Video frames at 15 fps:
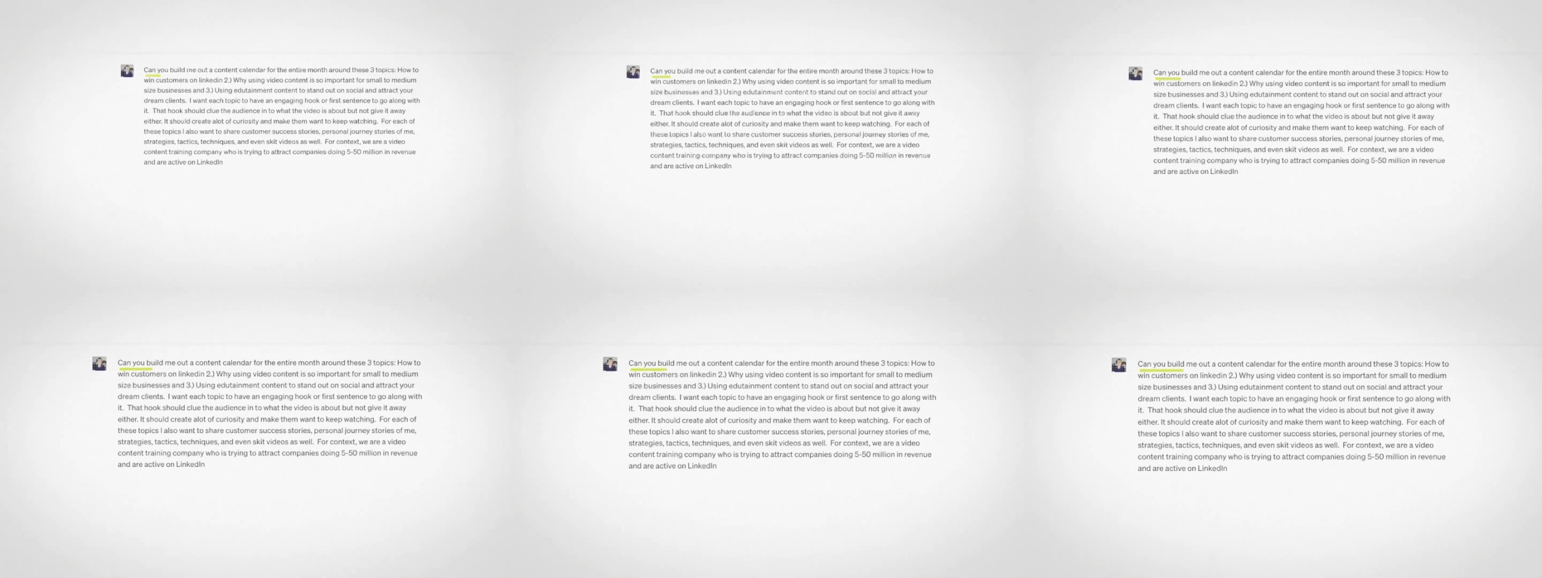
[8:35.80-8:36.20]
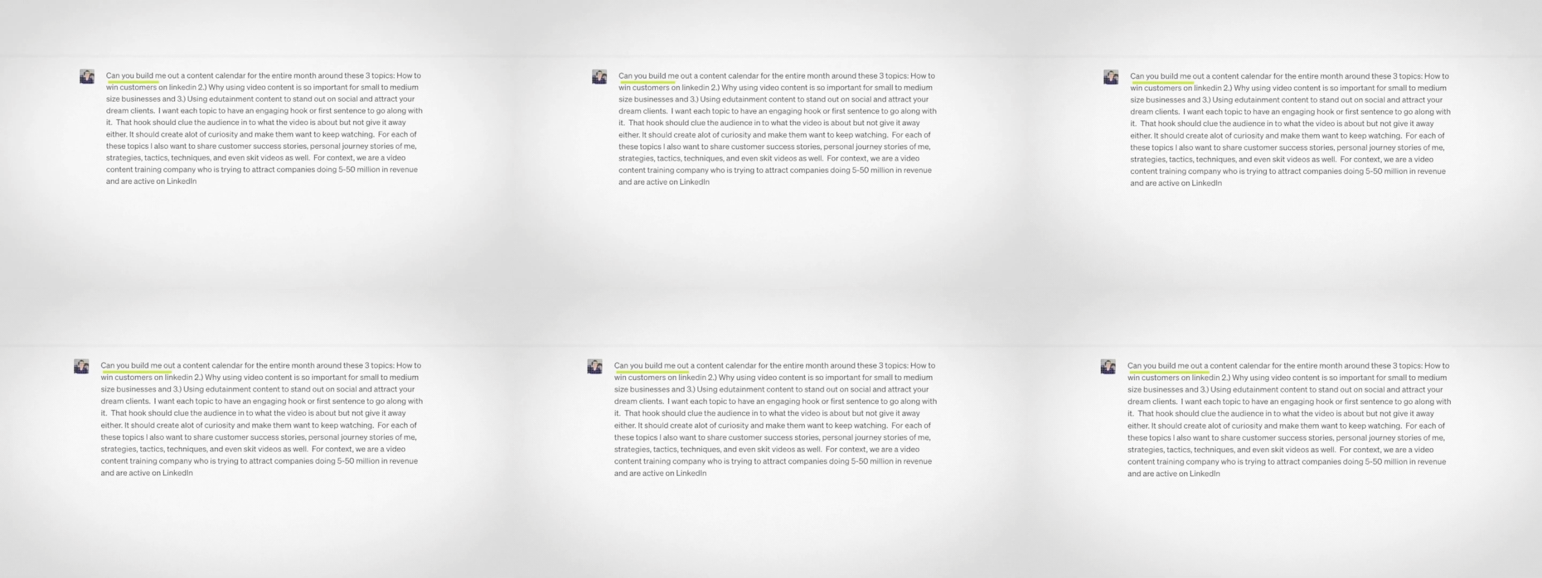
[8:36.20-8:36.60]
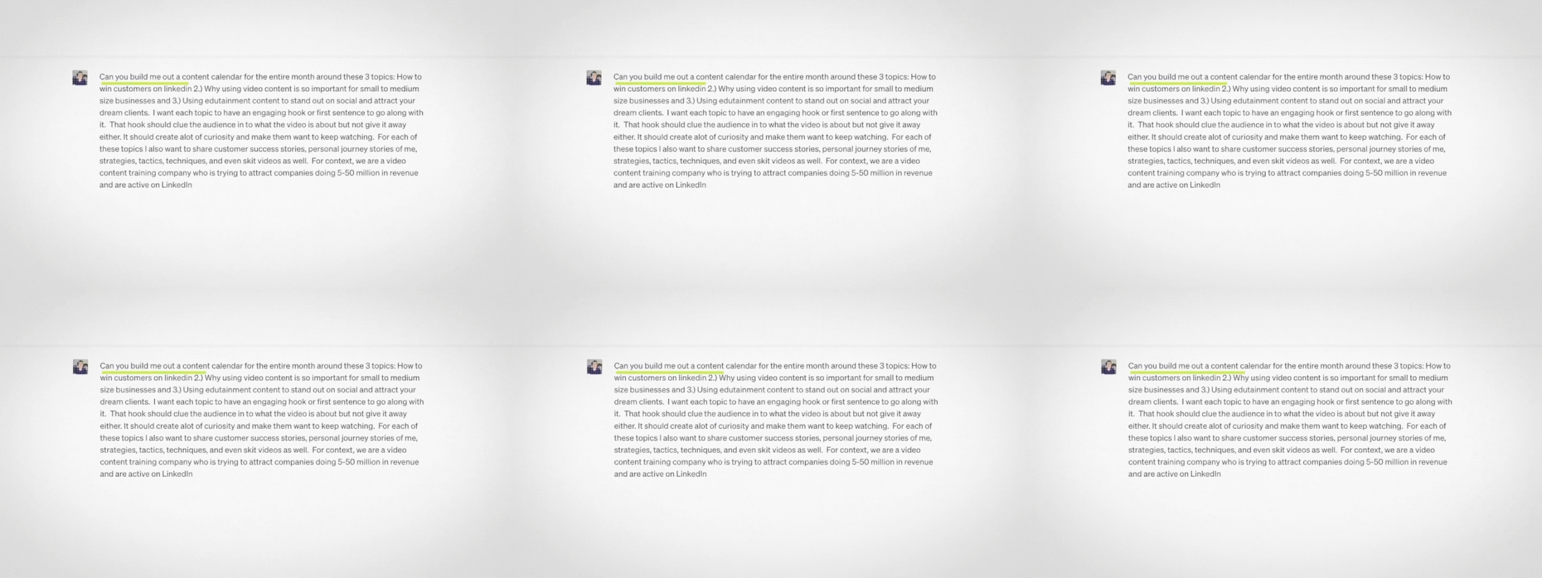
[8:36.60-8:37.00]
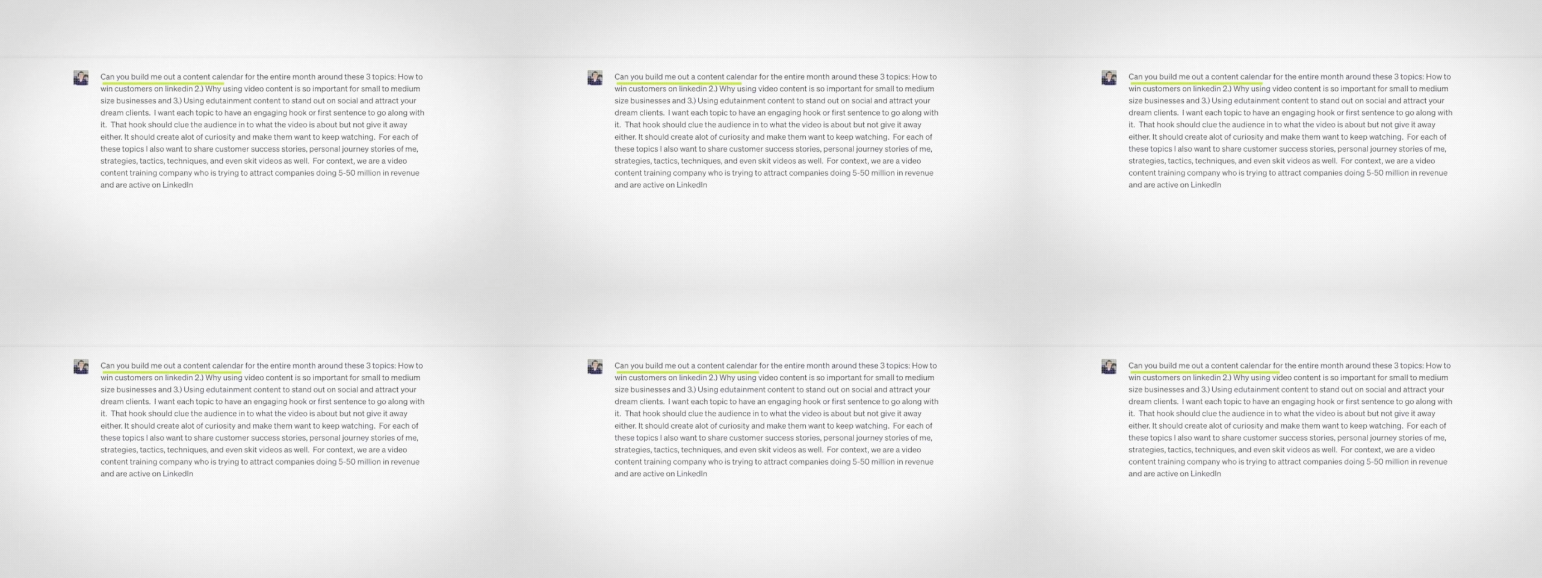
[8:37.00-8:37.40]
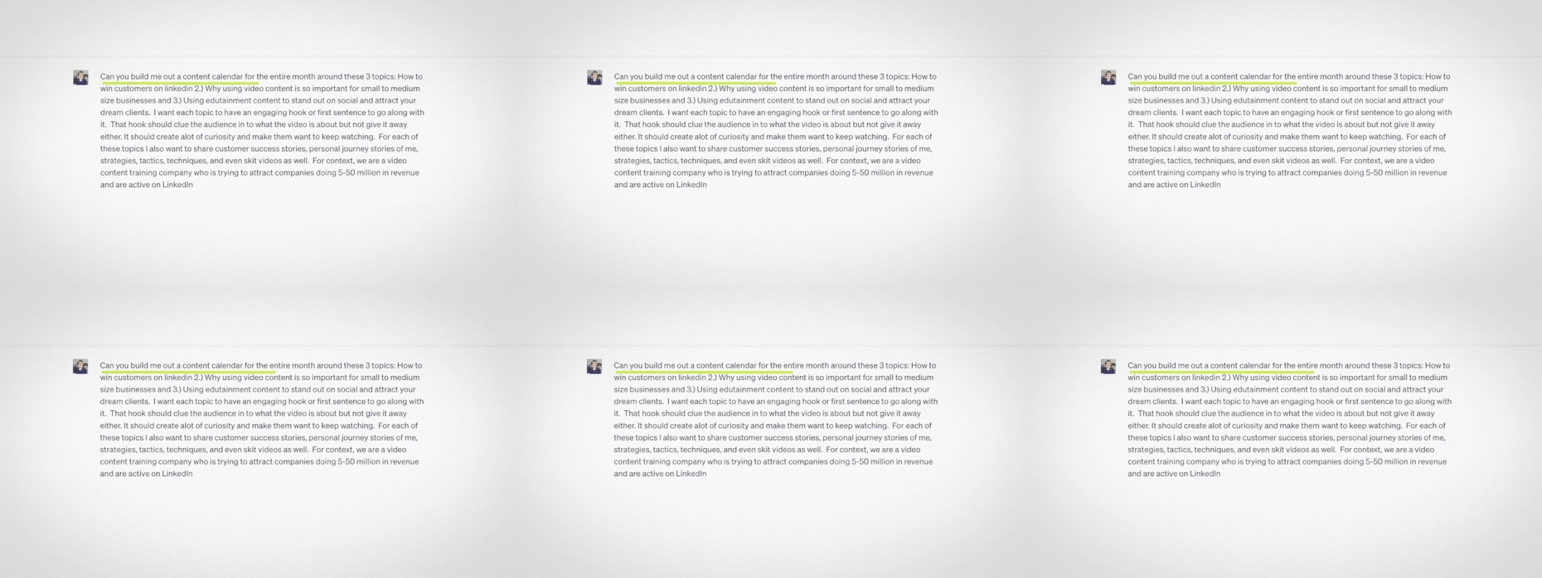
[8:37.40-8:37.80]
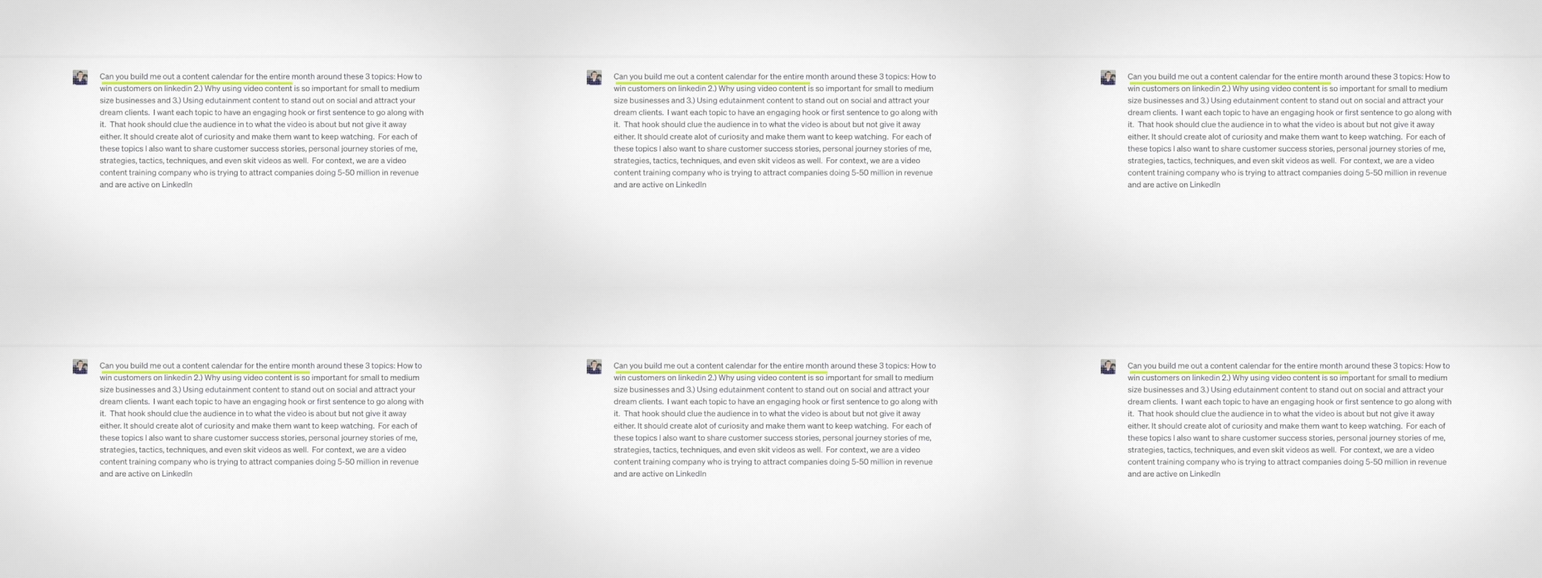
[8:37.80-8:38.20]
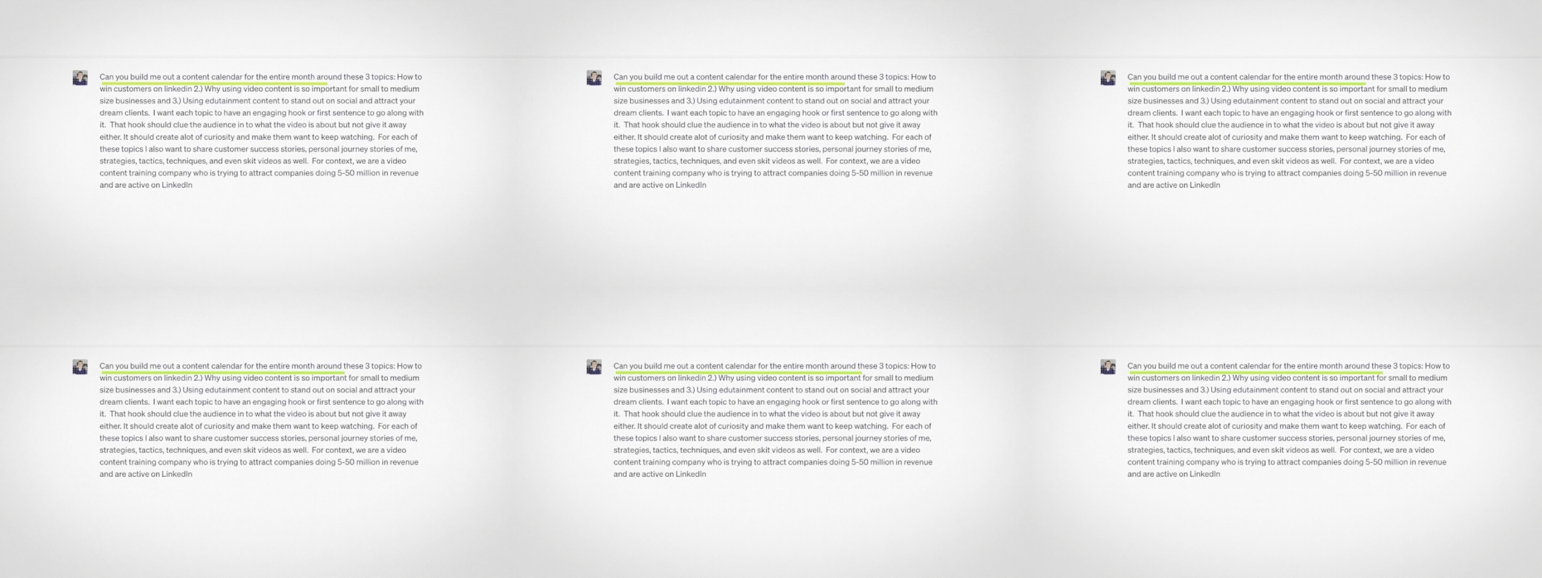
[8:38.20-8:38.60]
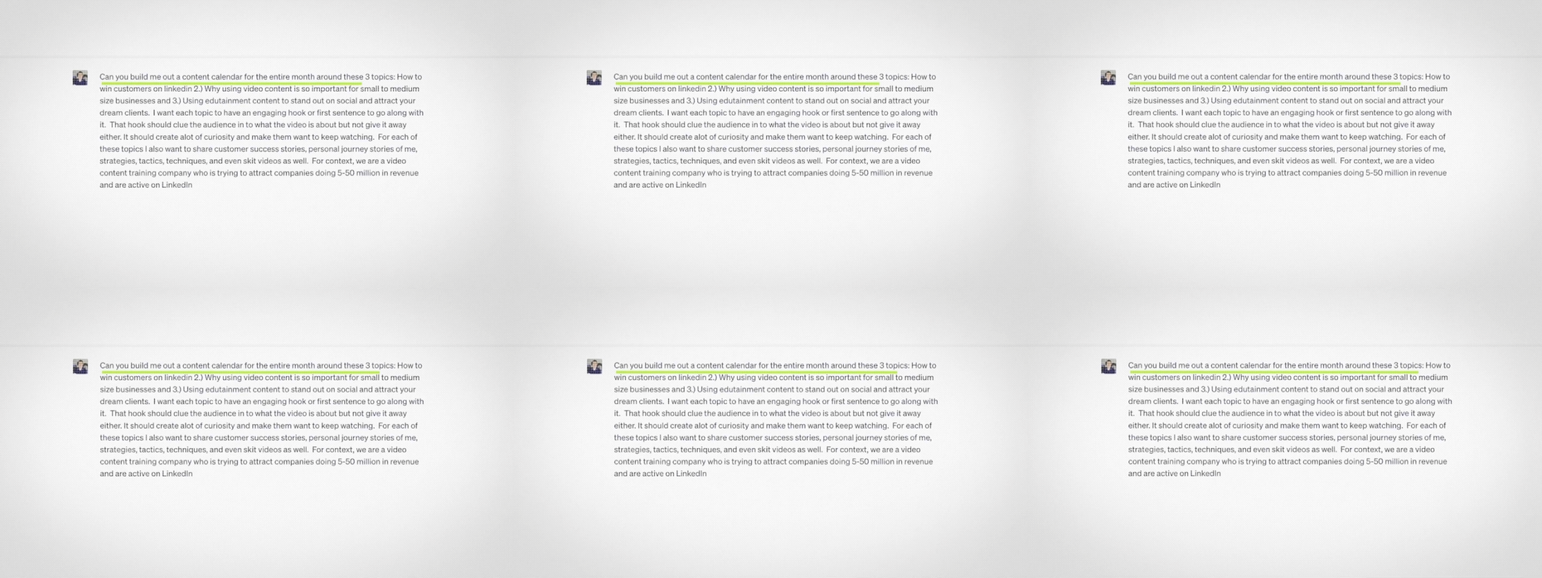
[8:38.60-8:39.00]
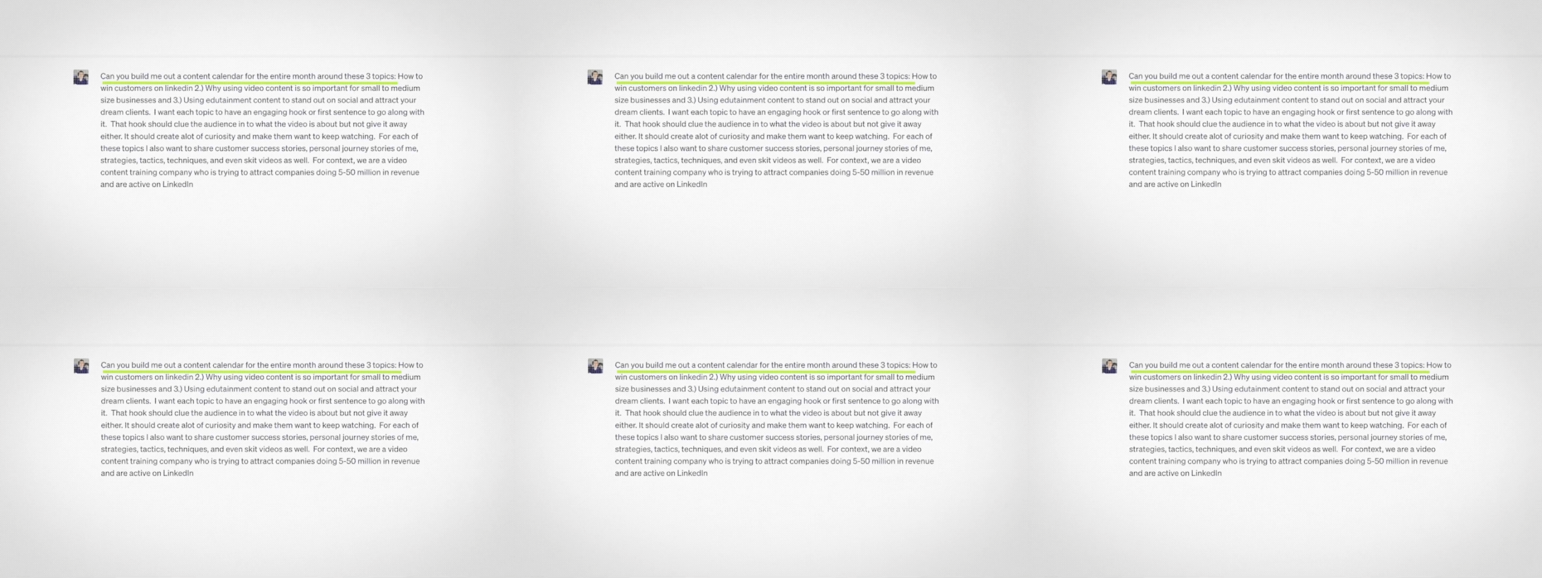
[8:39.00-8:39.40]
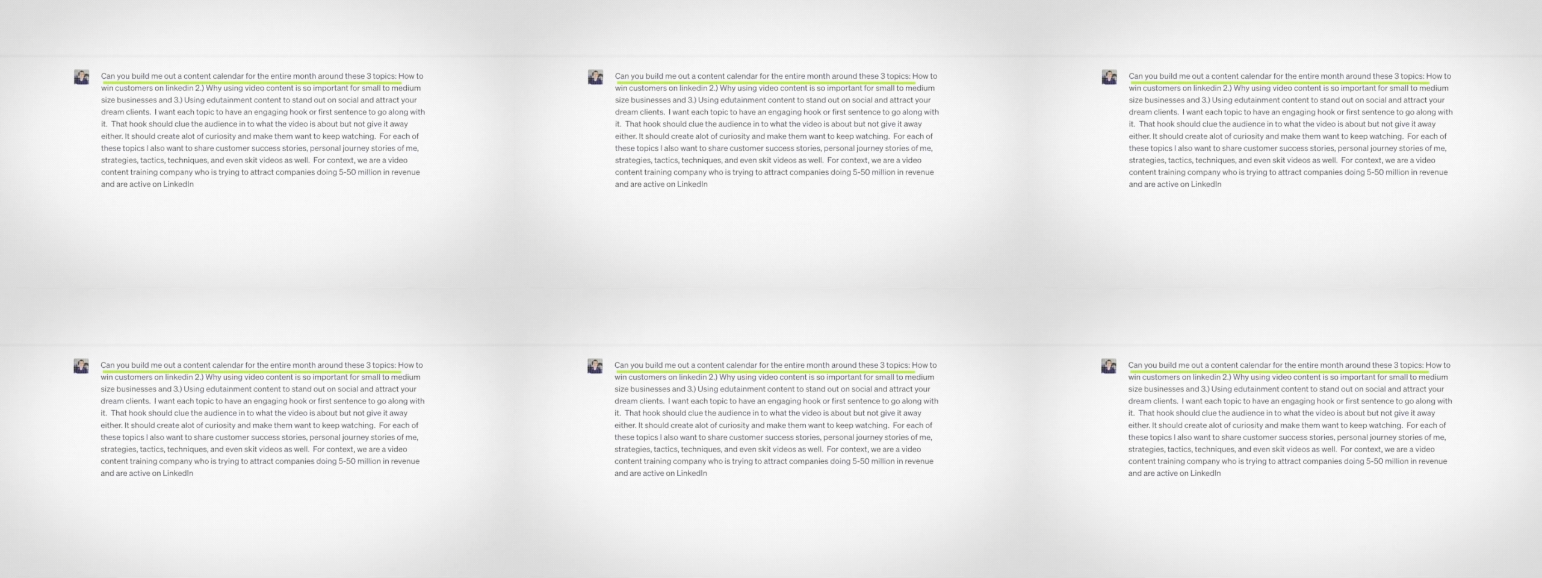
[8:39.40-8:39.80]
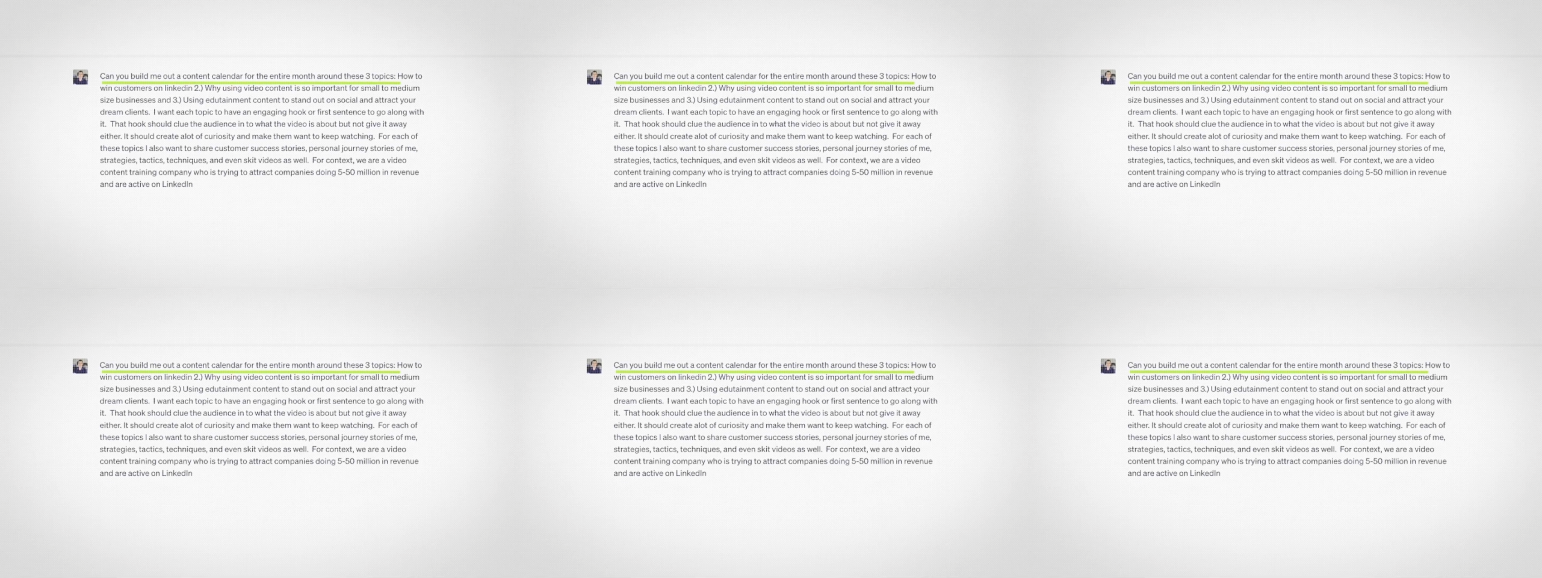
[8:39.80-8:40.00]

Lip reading: Nobody's mouth can be seen.